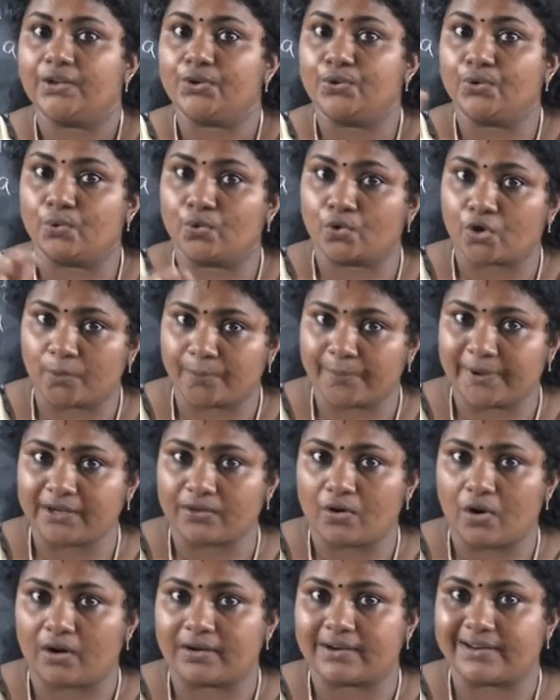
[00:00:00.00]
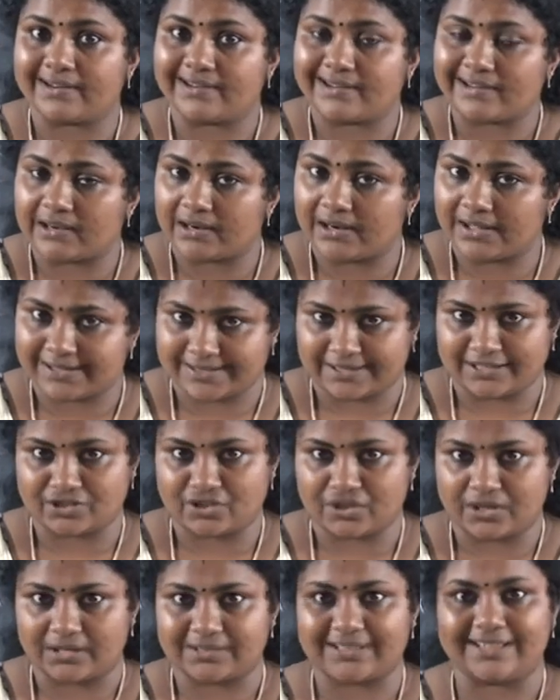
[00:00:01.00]
European continental
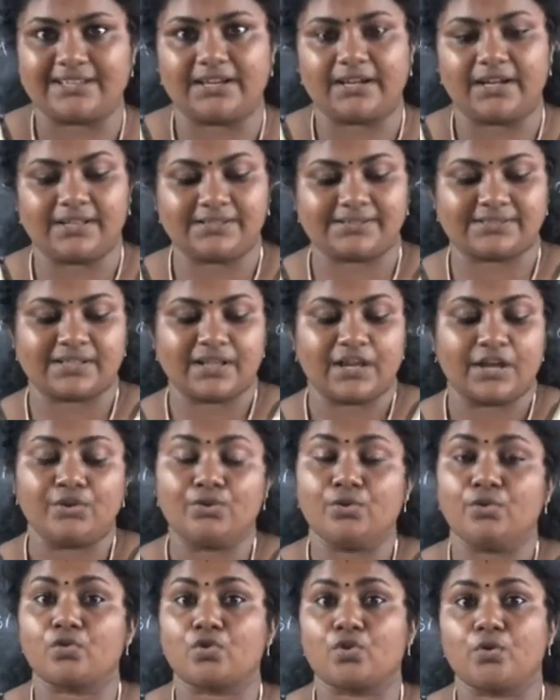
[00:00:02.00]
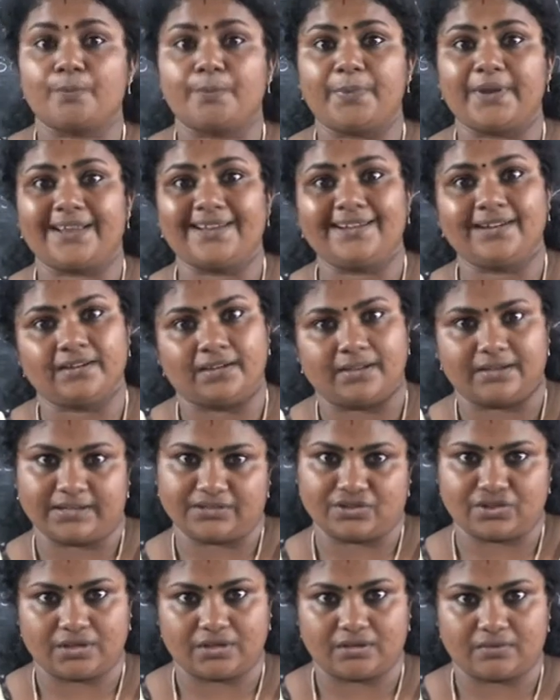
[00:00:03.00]
Russia, that is European
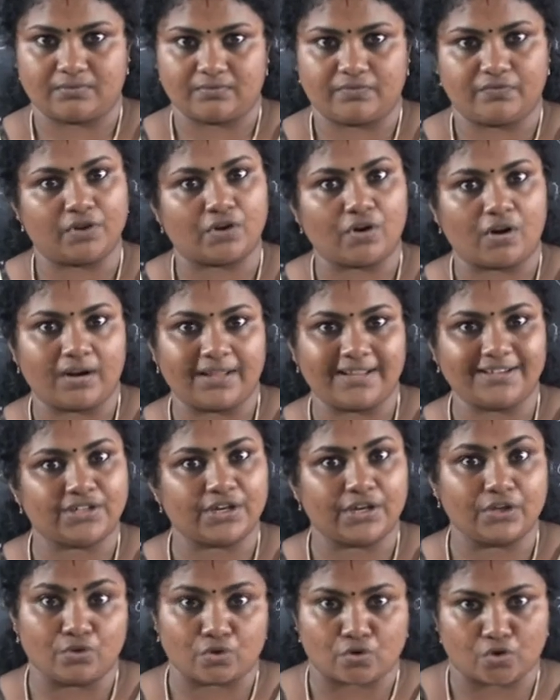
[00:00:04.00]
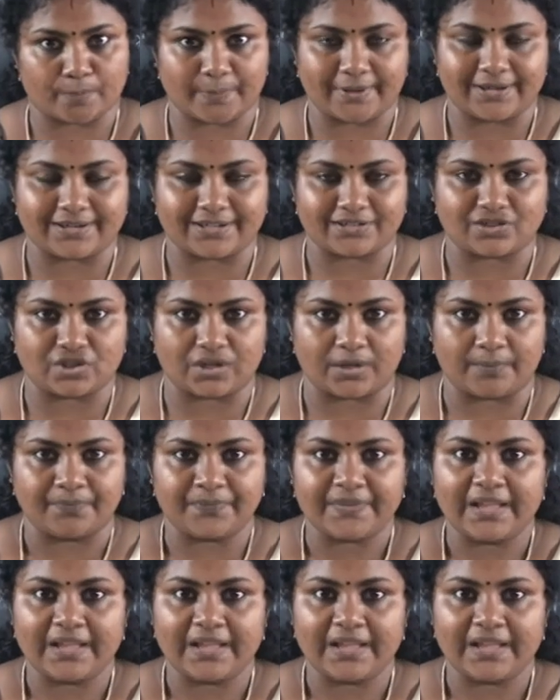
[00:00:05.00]
Russia. We call it European Russia.